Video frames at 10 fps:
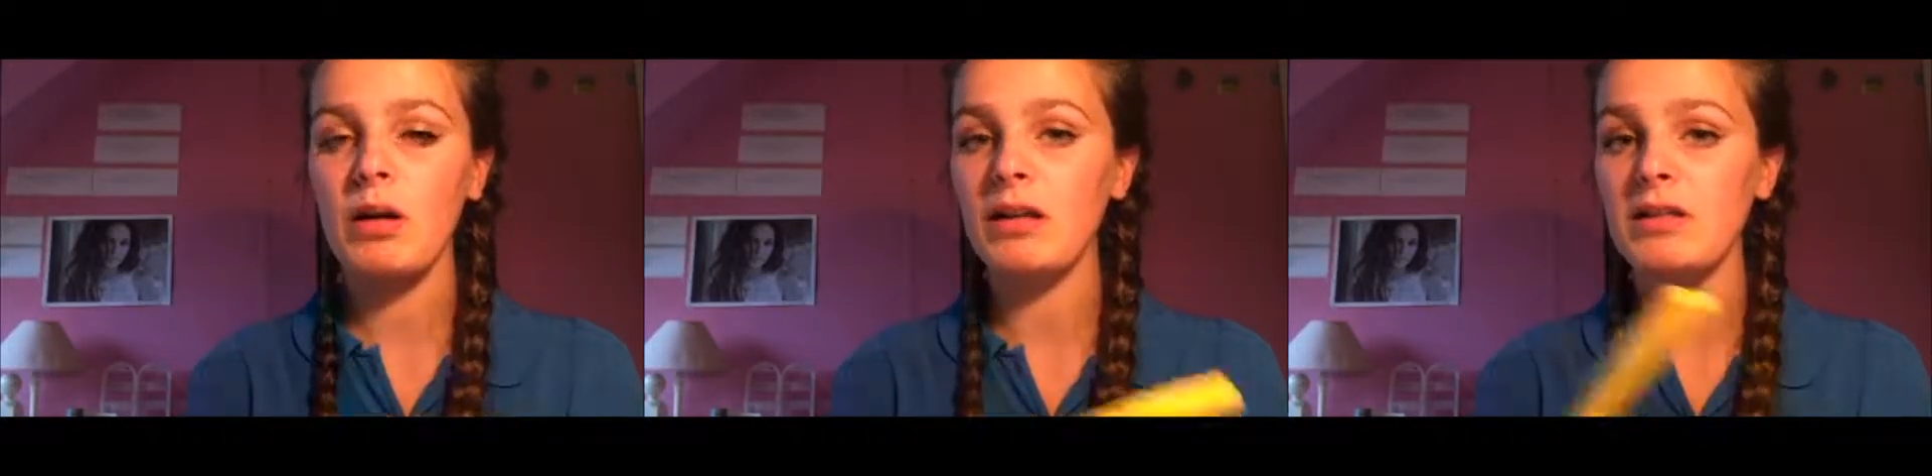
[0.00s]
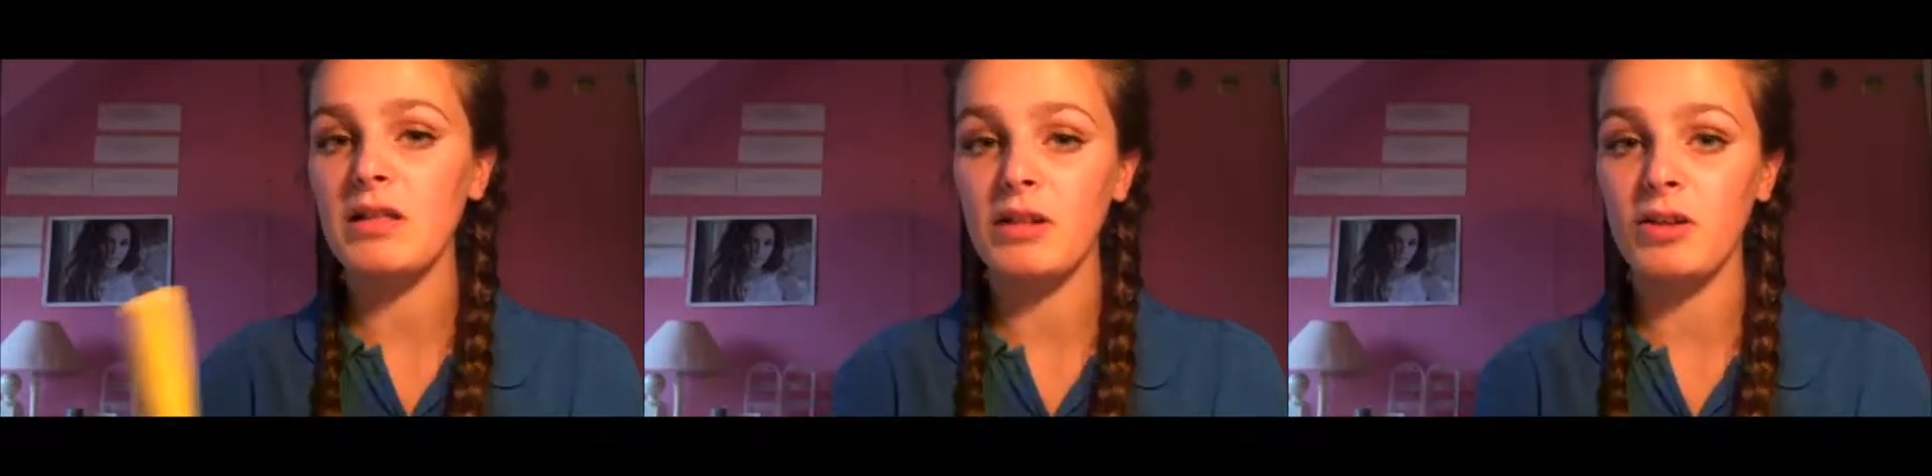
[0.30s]

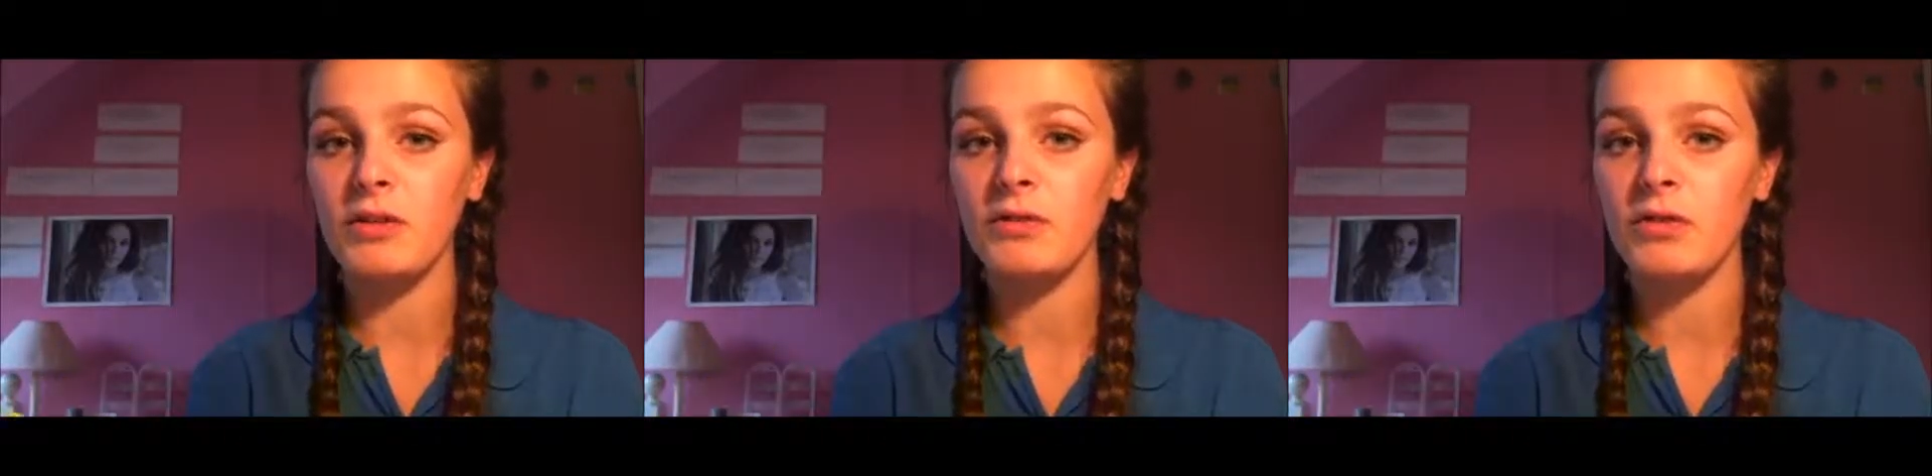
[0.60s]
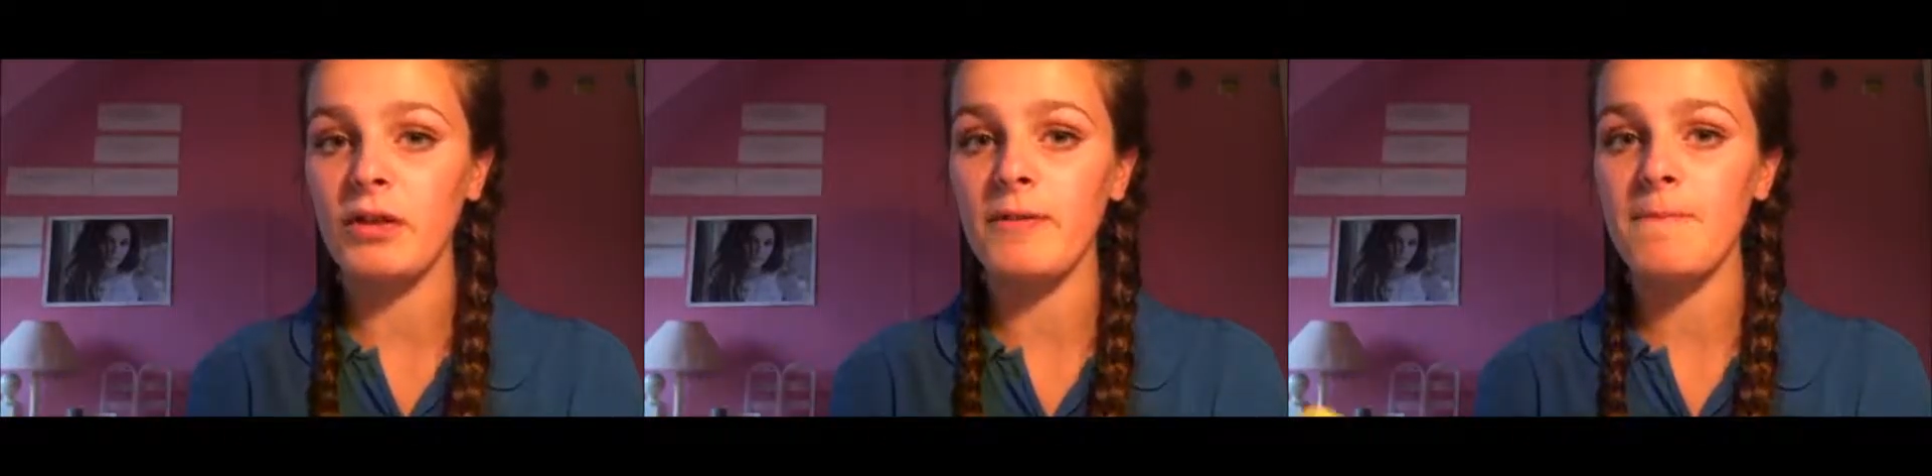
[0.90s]
I'd say go
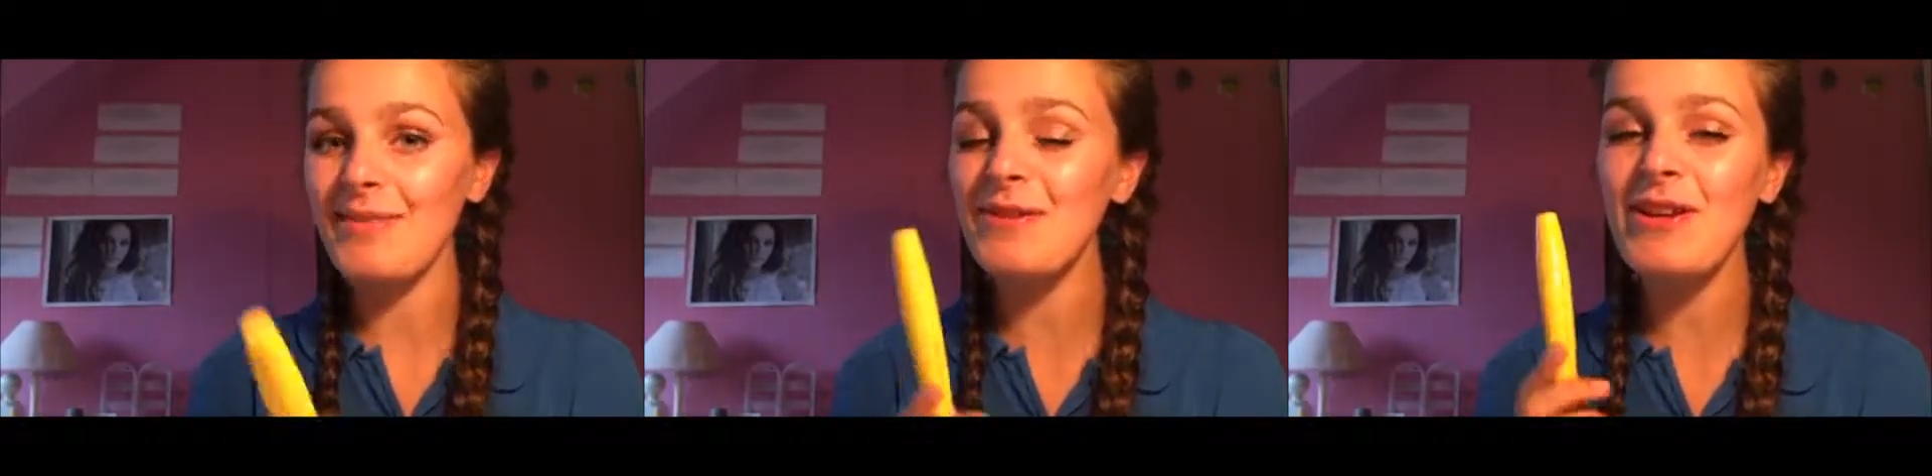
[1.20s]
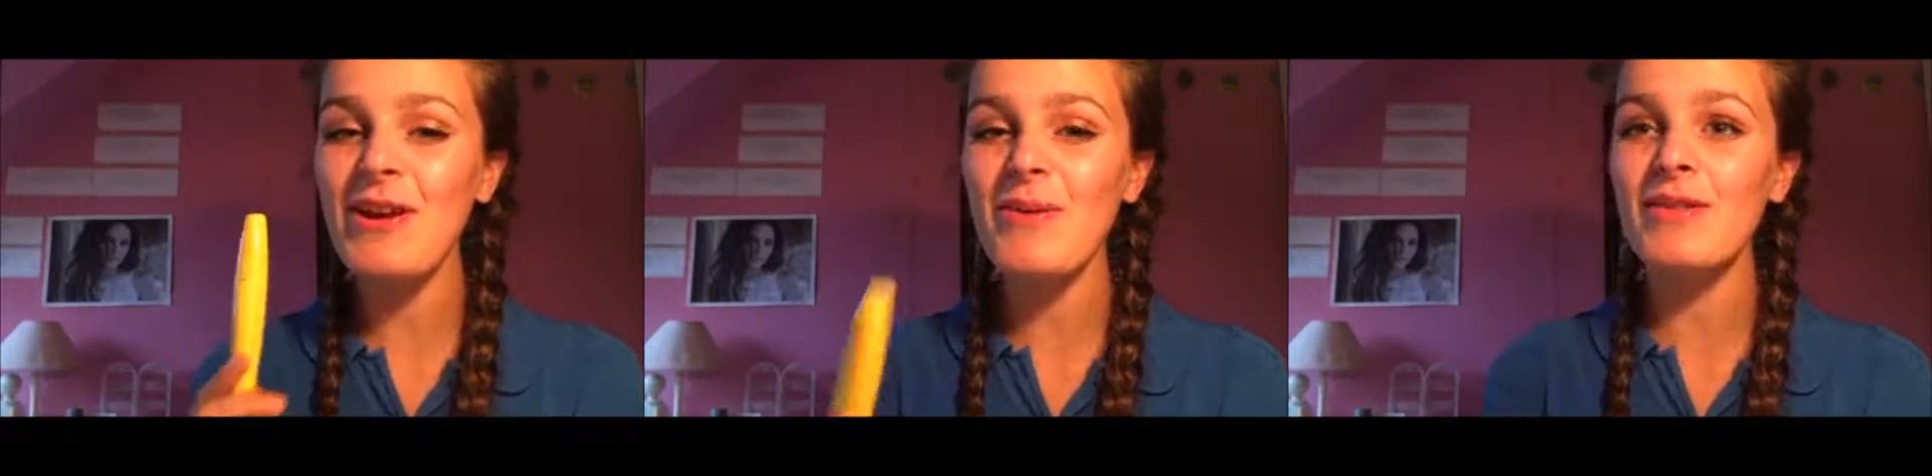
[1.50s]
for it. Let me
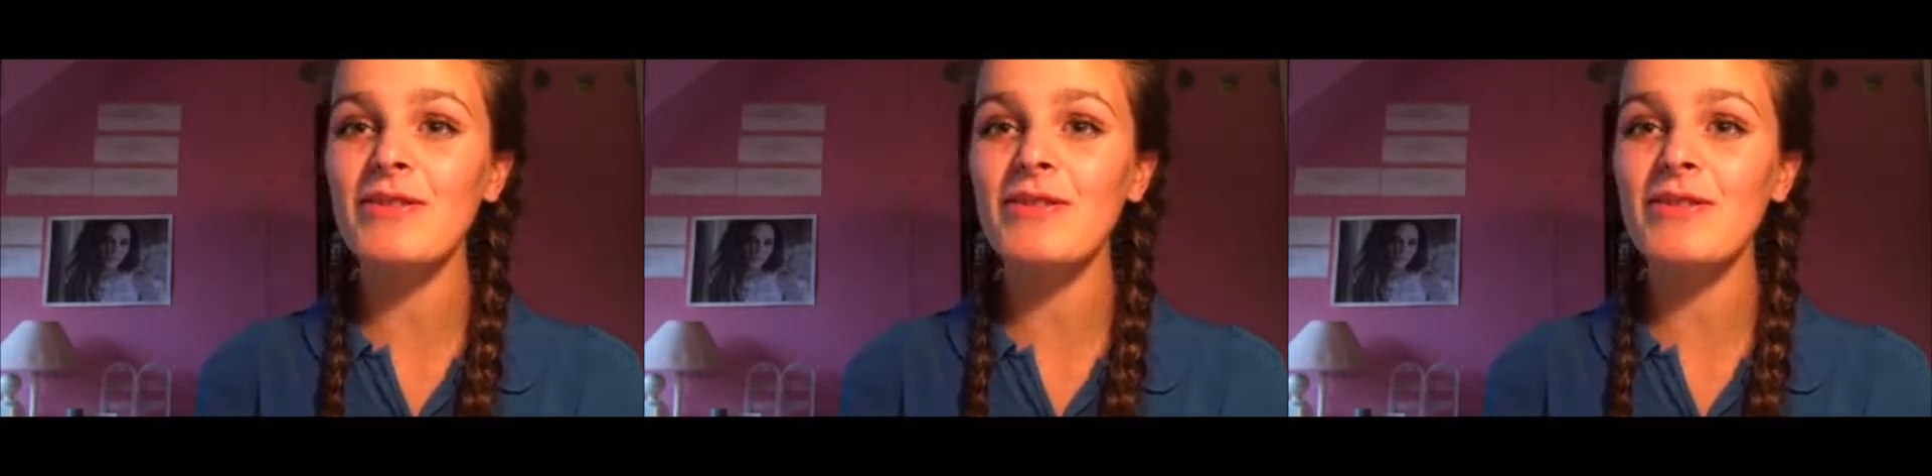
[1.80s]
know whether